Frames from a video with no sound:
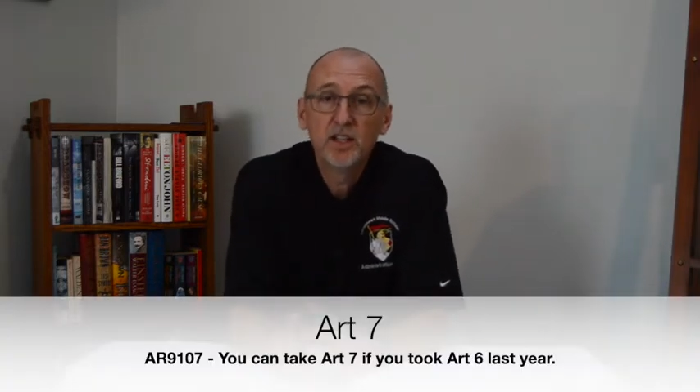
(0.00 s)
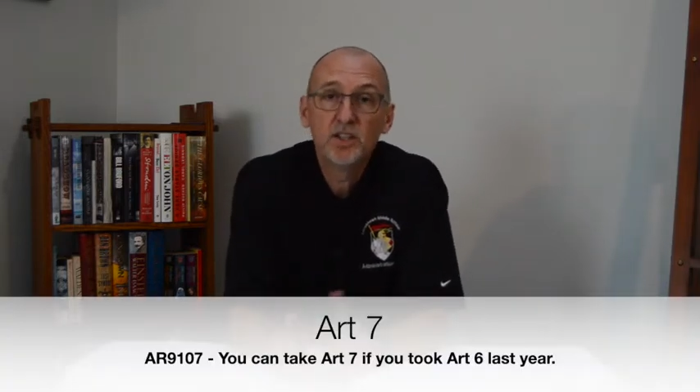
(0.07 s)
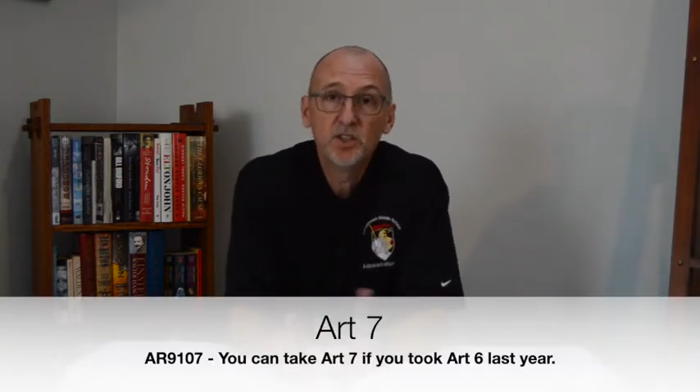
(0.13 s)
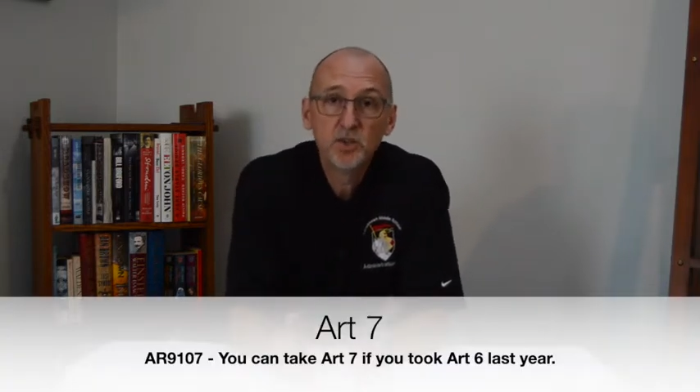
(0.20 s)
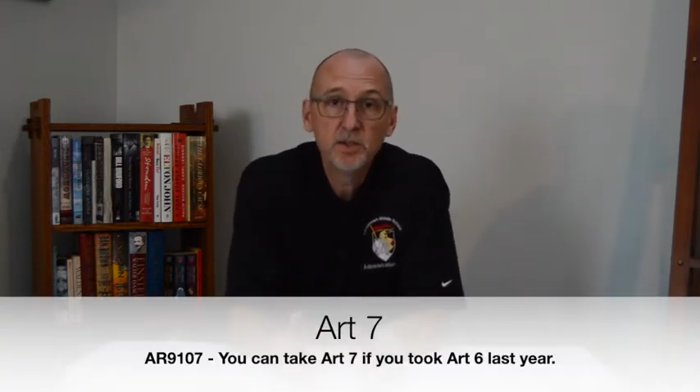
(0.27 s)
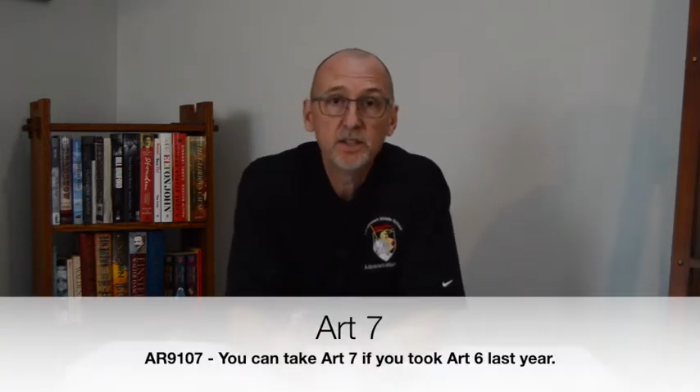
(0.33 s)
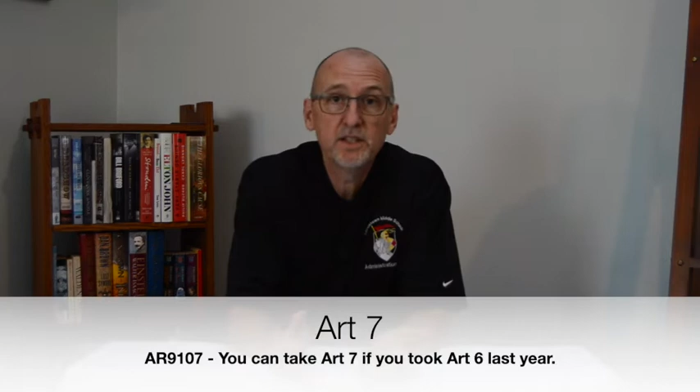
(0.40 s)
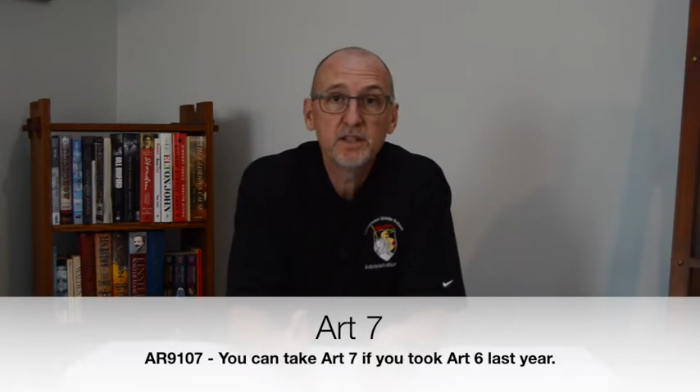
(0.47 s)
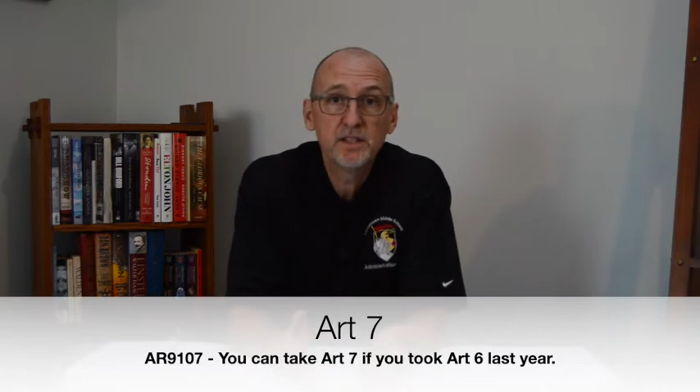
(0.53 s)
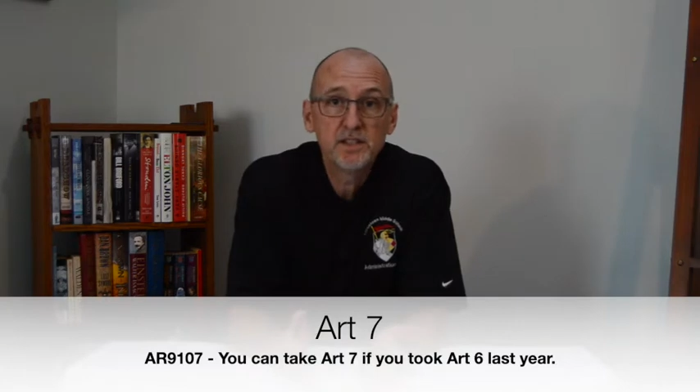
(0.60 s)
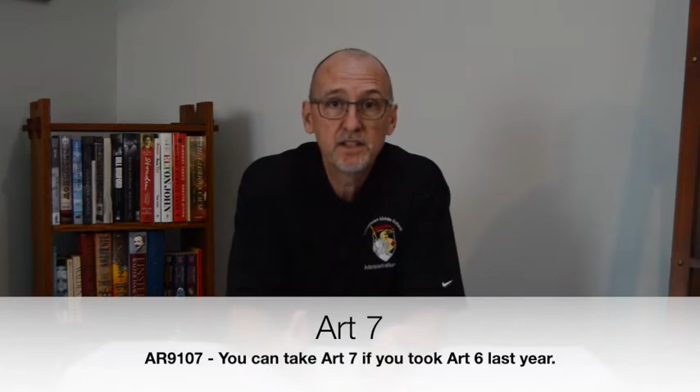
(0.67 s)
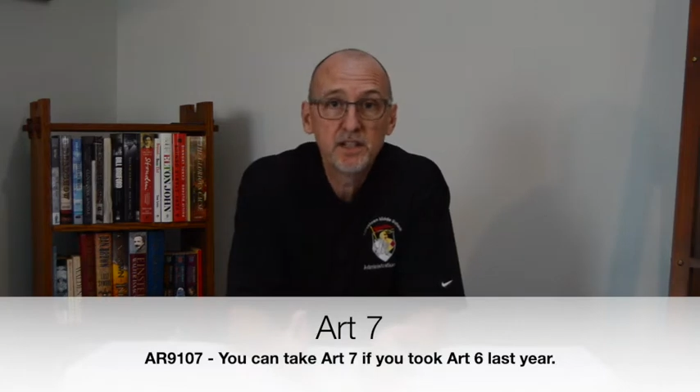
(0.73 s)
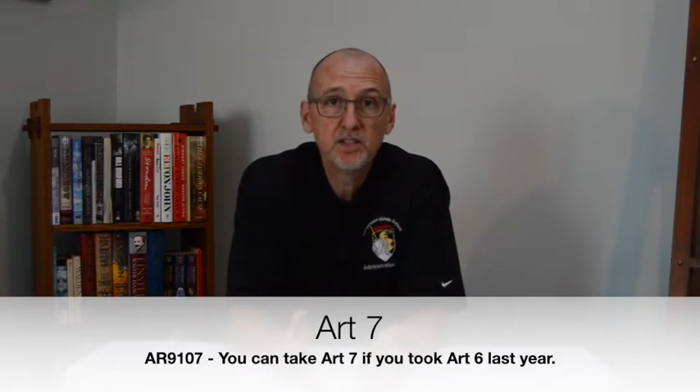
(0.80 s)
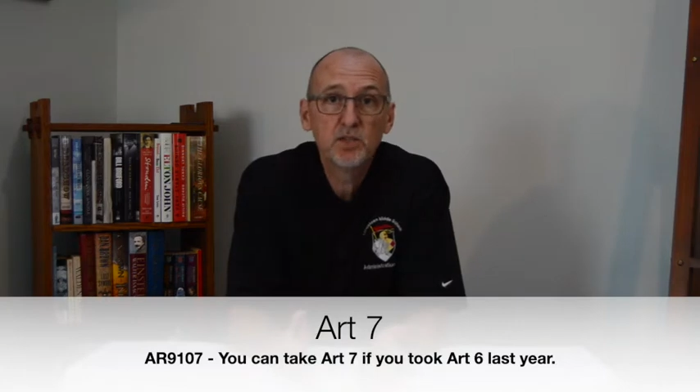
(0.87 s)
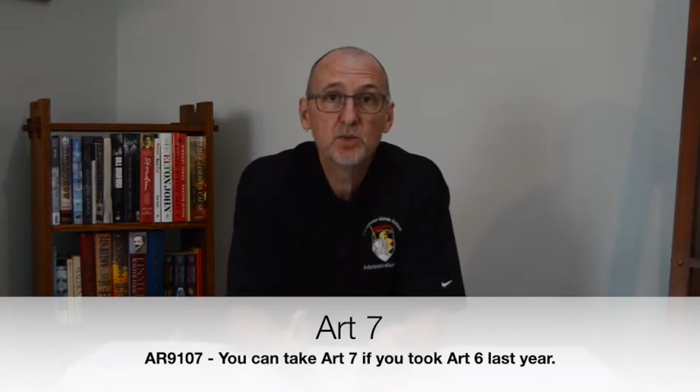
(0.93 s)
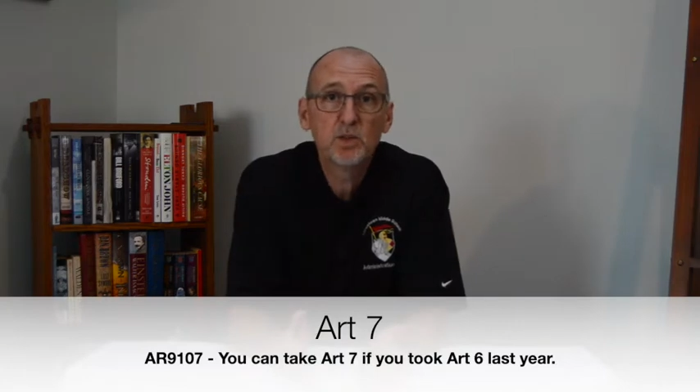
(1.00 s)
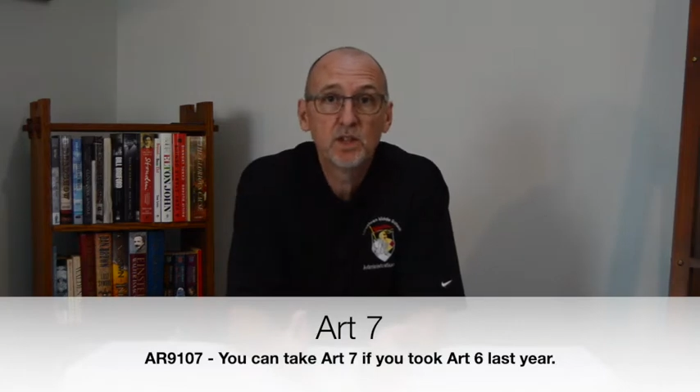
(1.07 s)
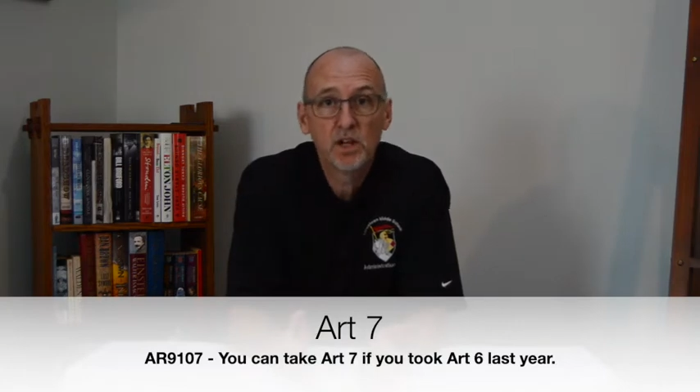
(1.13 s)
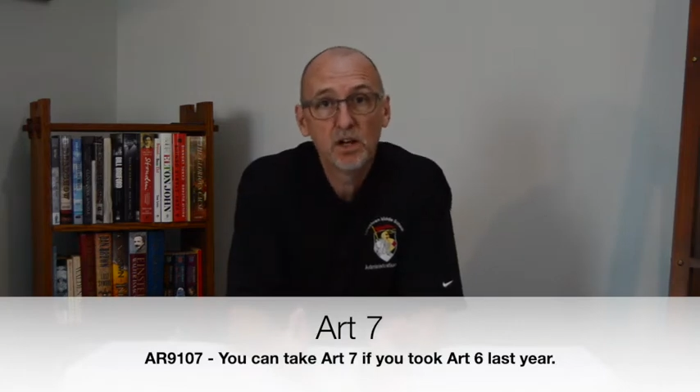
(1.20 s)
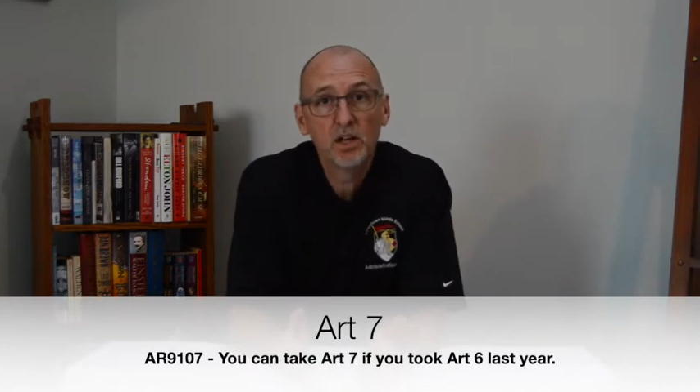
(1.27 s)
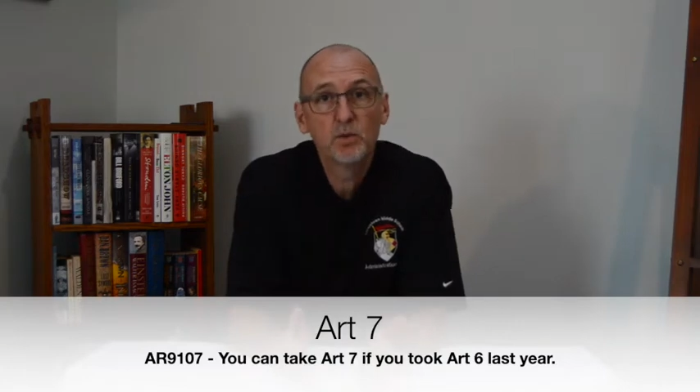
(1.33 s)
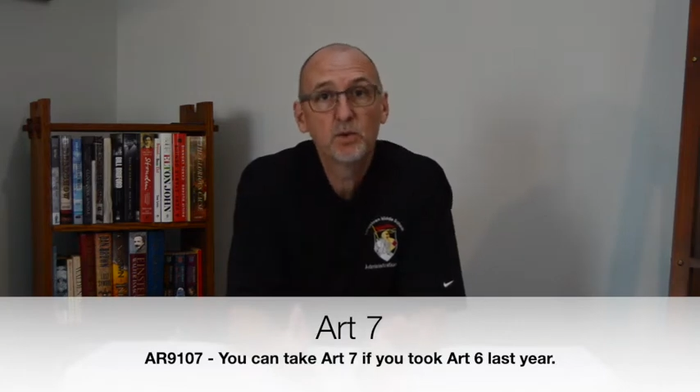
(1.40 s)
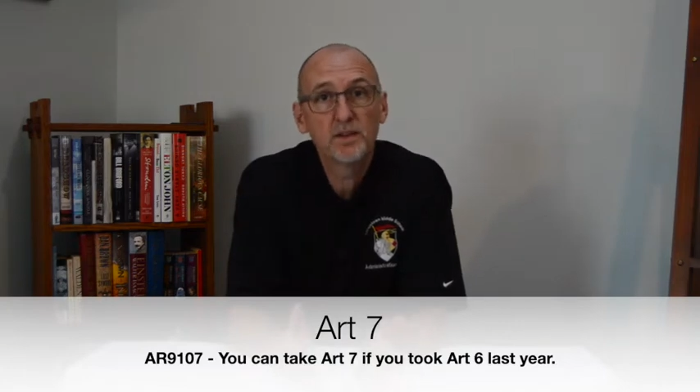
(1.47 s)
you can continue along